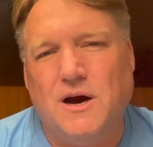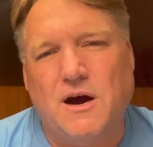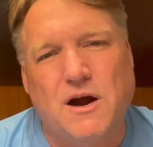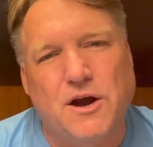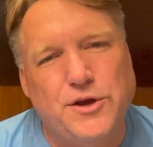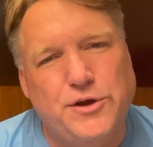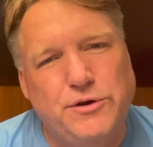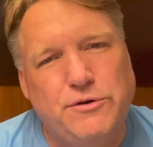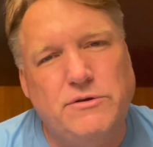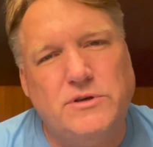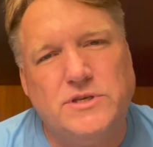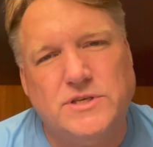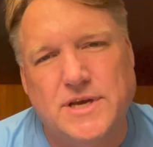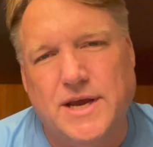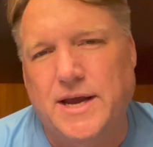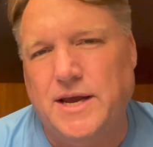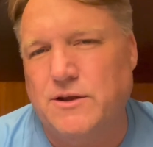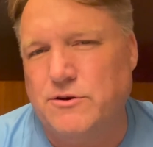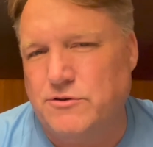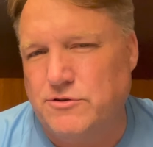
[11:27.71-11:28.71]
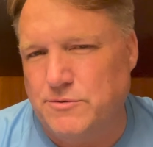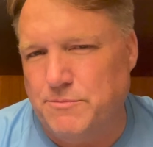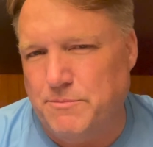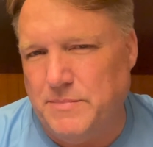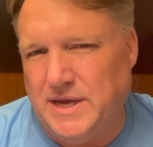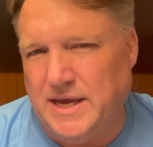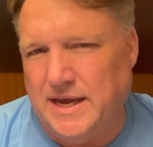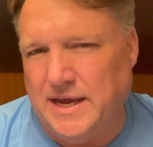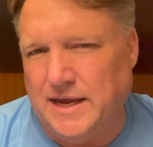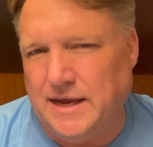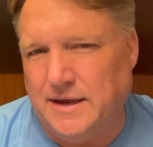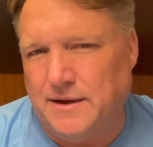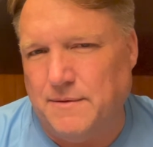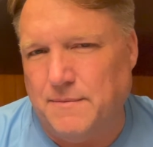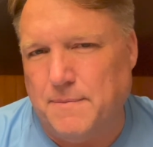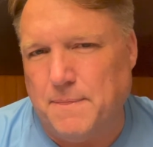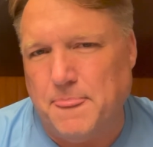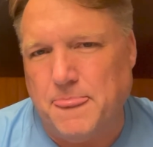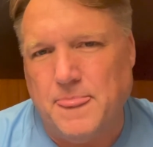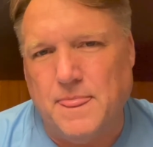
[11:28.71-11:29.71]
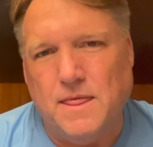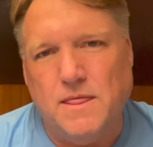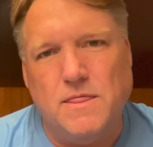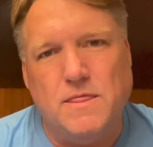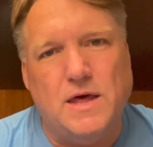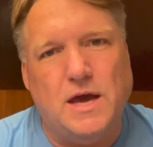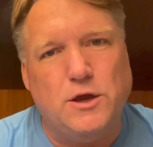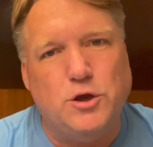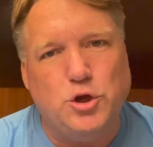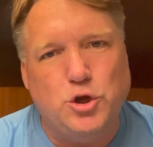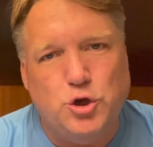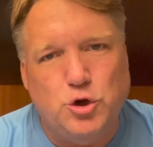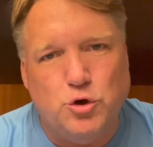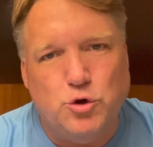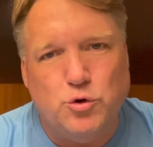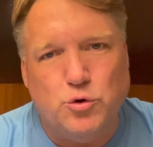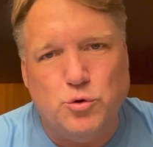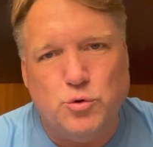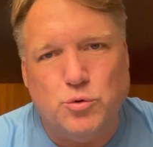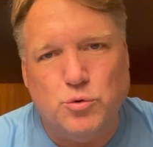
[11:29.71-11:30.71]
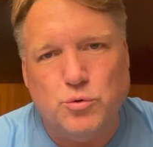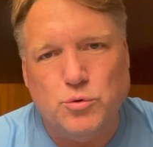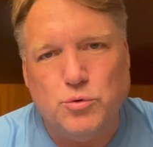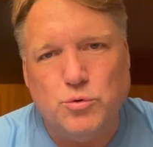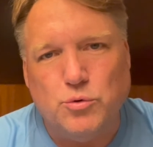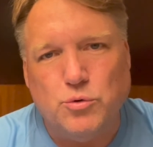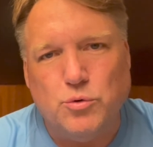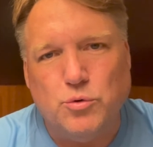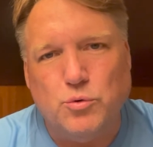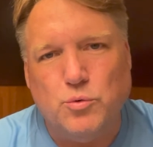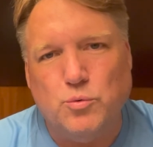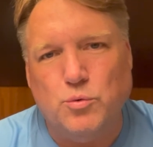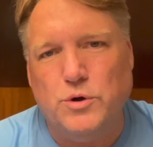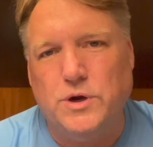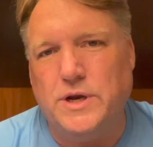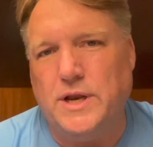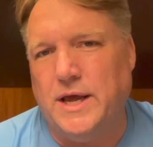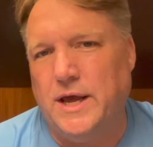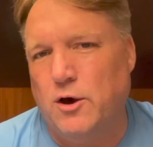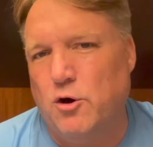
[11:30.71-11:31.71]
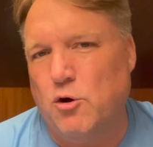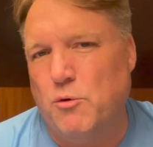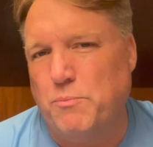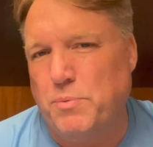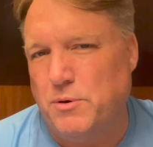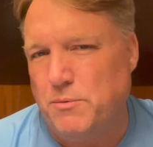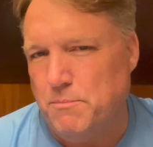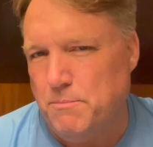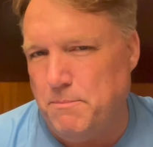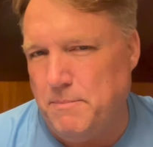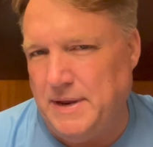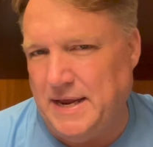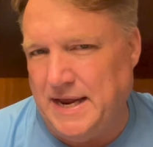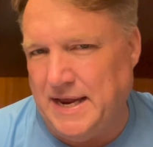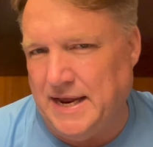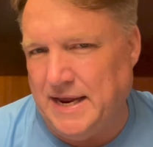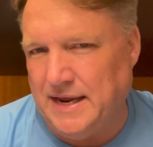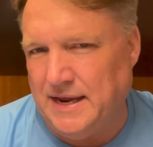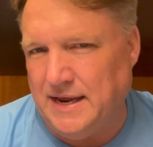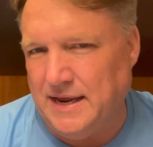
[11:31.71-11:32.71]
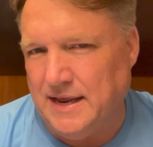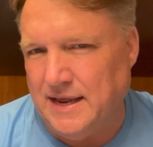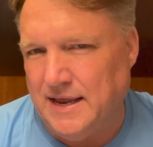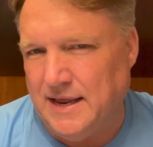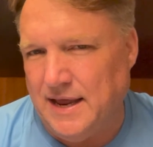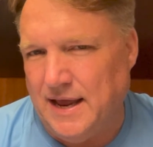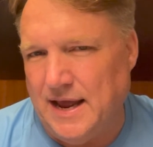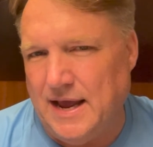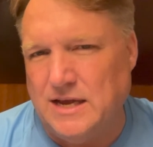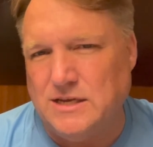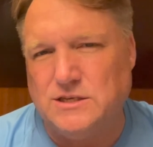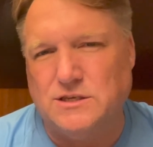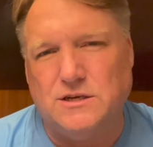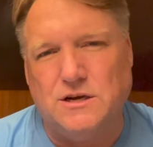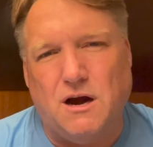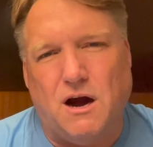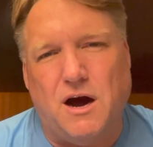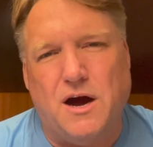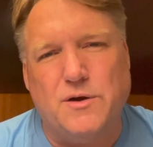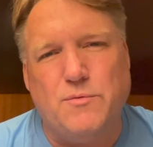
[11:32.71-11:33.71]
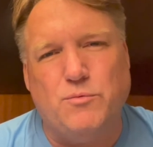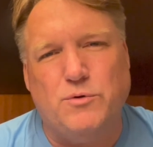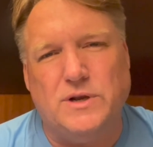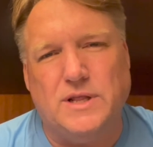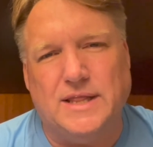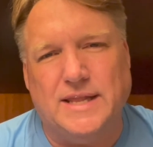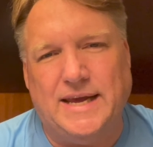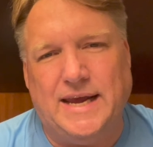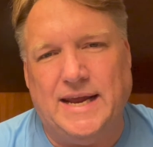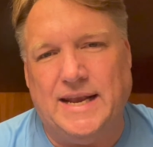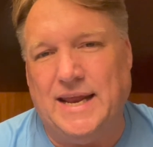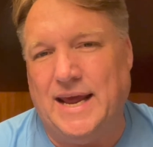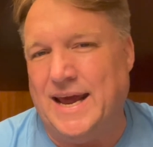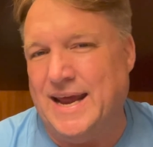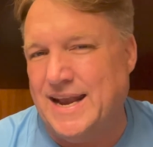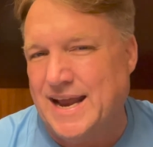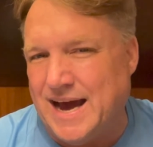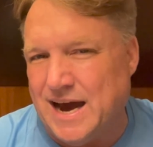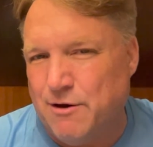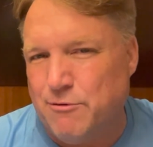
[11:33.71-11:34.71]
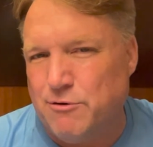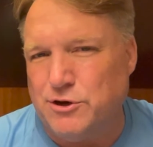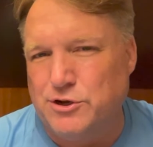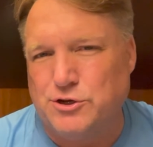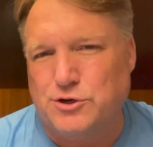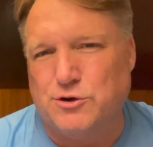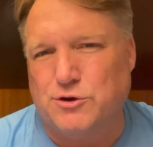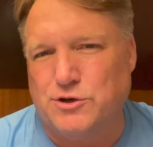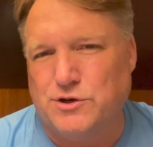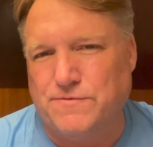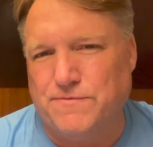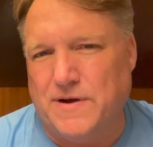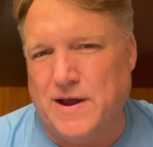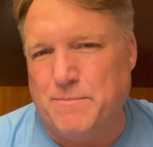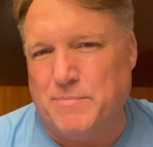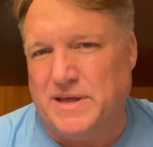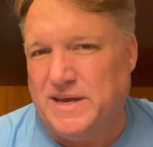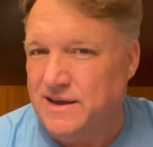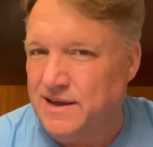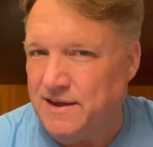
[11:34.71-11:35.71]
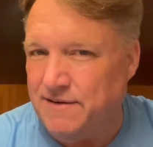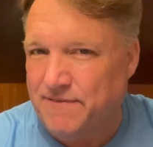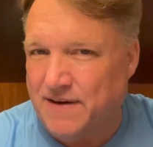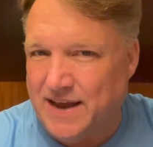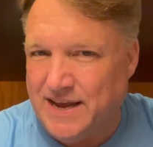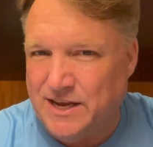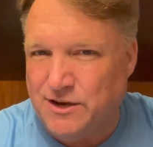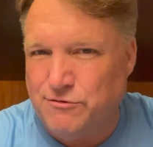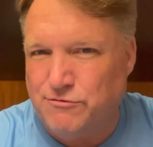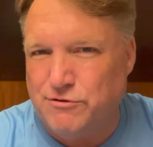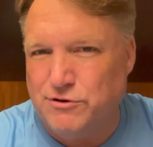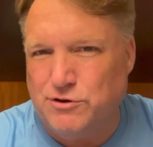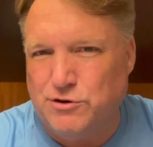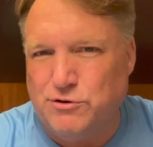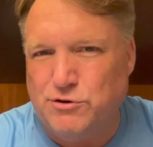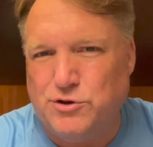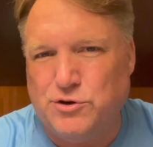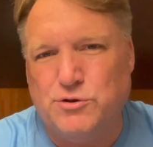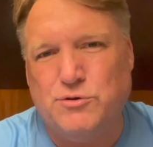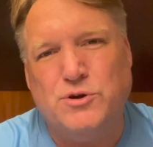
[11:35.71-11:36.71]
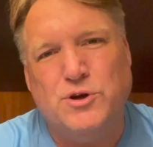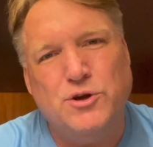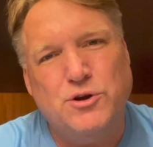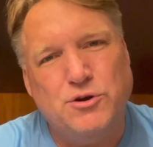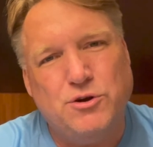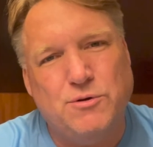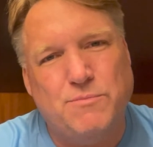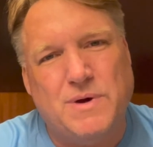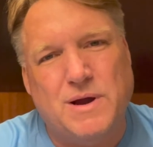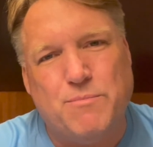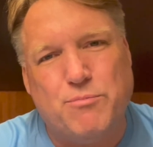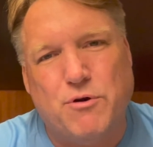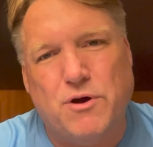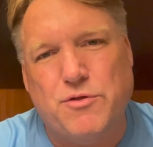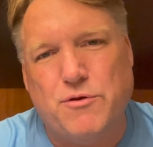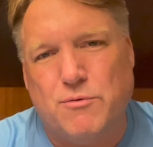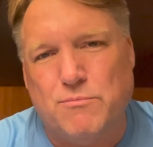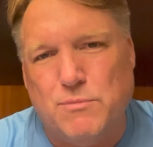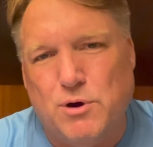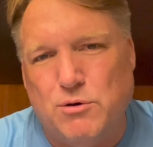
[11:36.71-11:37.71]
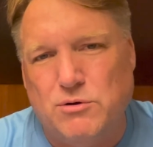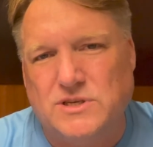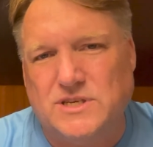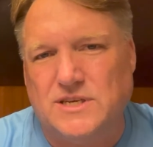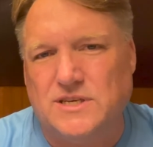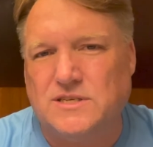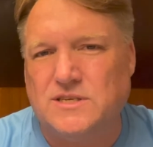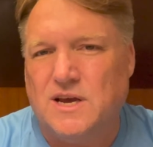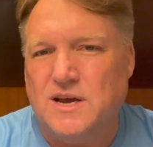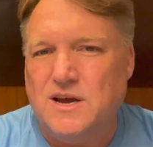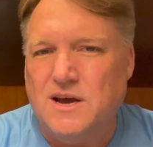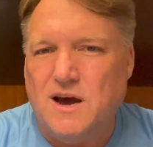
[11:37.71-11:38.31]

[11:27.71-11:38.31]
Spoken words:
Are you saying to me that you would help me as God would lead and our church family, if I introduce you to my brother Moses,